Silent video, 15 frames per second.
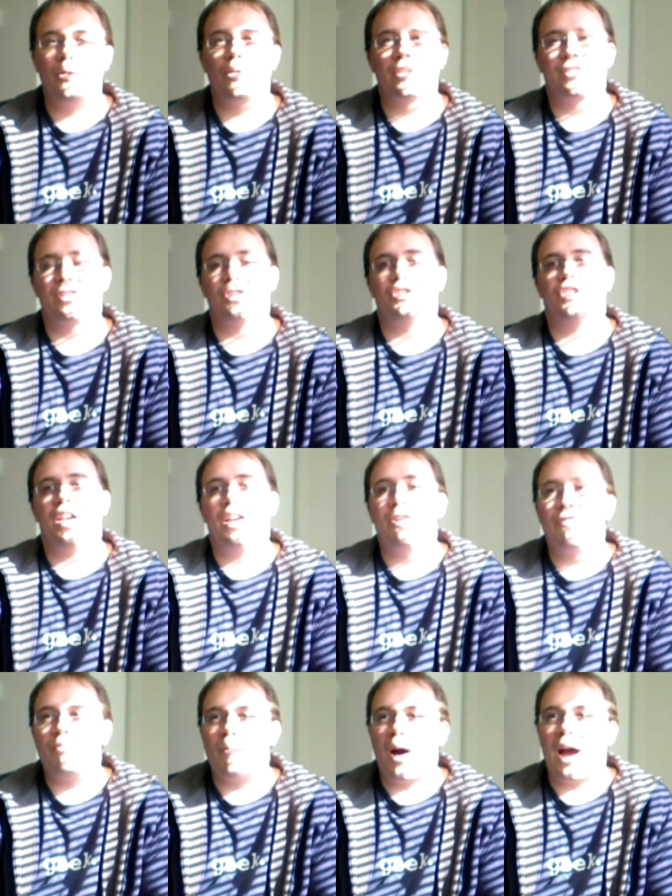Once the sheen
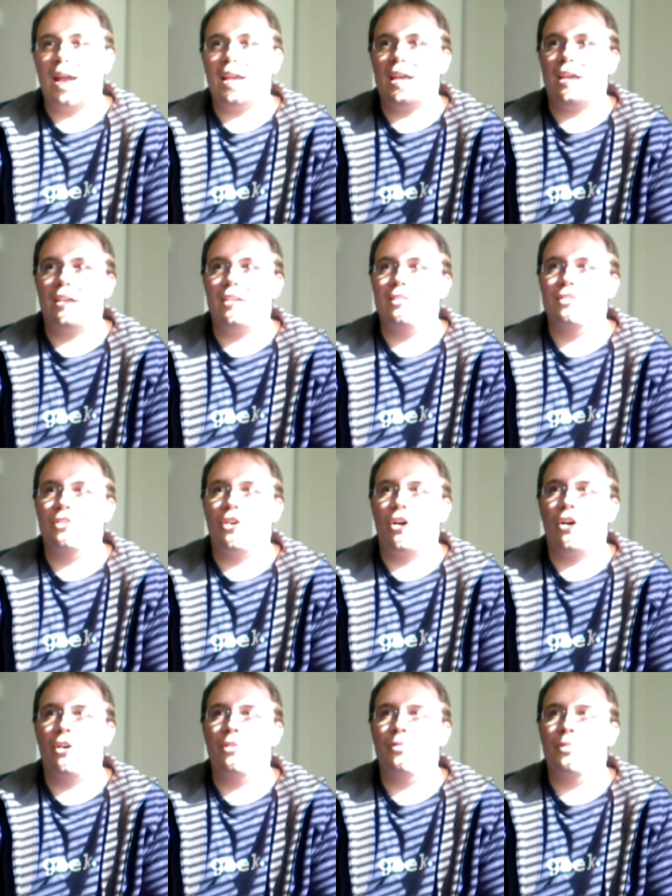of mining is
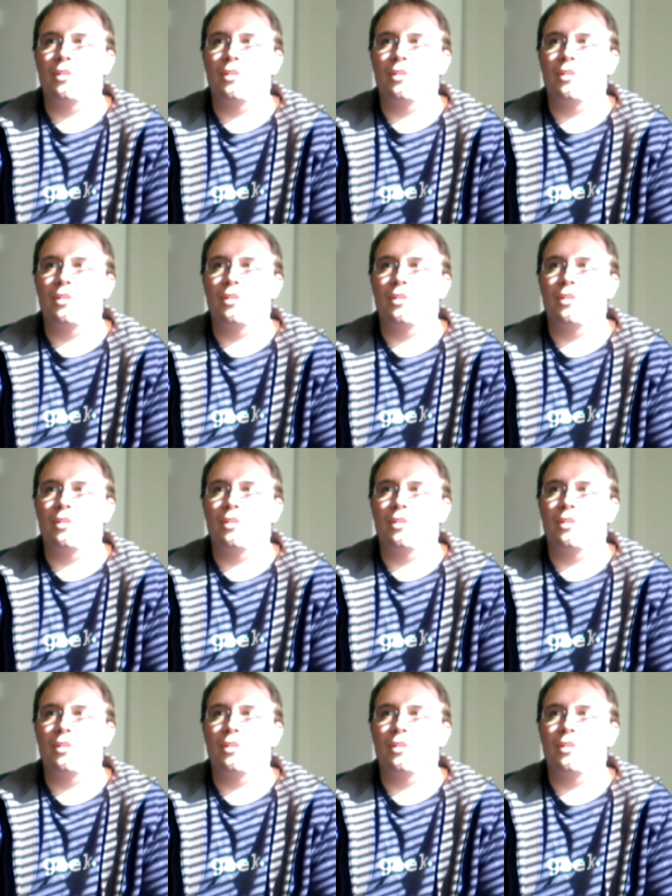gone,